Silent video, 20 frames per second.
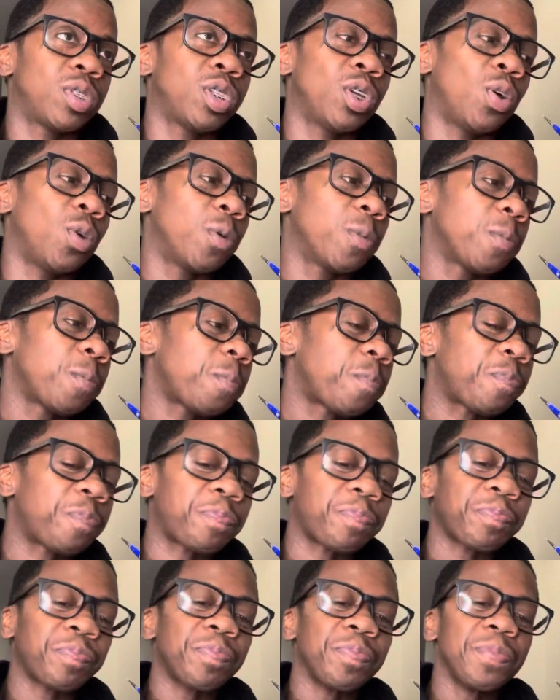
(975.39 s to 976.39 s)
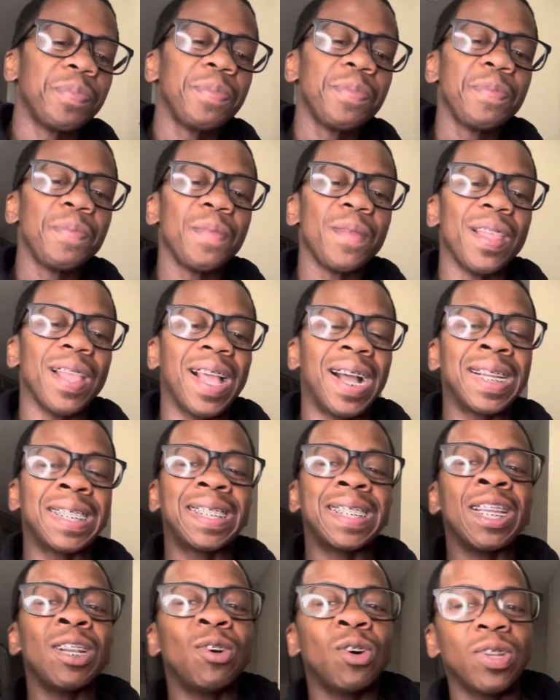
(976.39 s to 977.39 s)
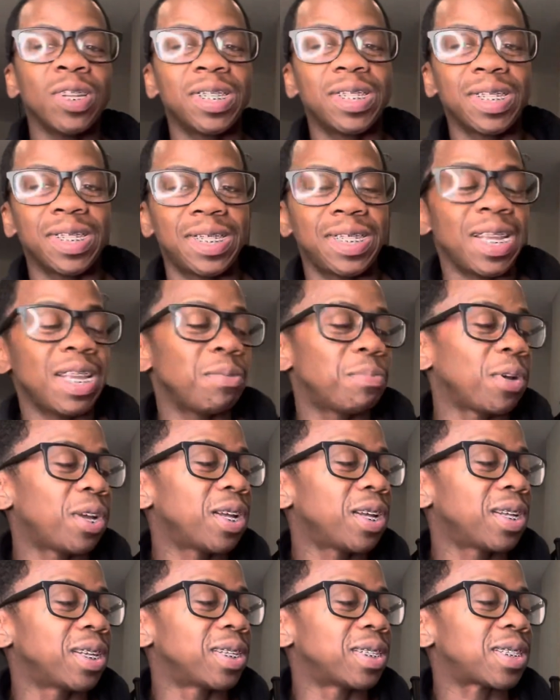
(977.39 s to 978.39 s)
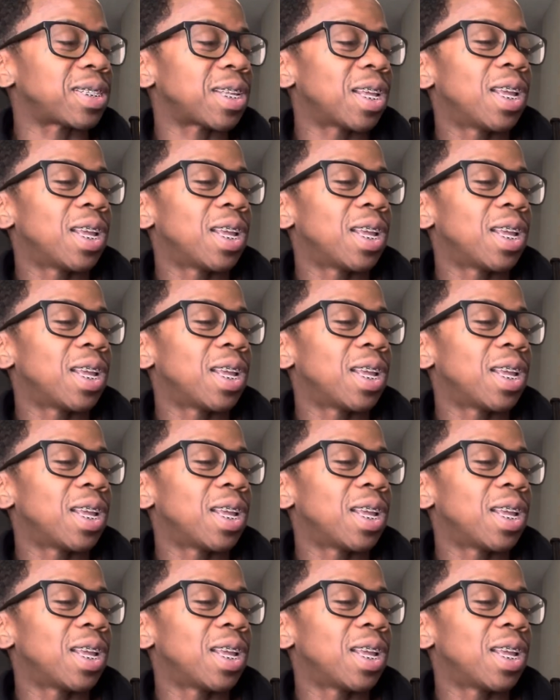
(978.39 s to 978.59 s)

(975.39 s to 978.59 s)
So I say all this to say because